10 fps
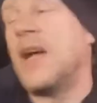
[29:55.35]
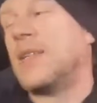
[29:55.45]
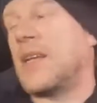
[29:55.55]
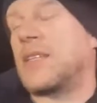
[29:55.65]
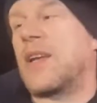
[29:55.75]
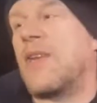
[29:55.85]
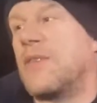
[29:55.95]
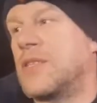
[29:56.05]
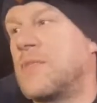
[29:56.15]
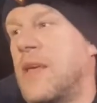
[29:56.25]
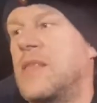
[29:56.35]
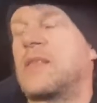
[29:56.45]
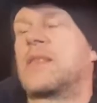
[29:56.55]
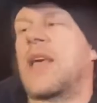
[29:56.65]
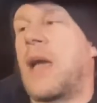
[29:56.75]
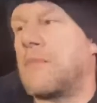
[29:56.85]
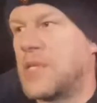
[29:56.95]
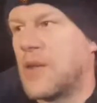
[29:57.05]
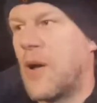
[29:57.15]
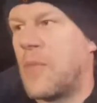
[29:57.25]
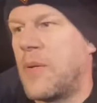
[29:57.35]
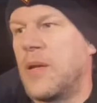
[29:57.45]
Tesco's, Smith's, GameStop.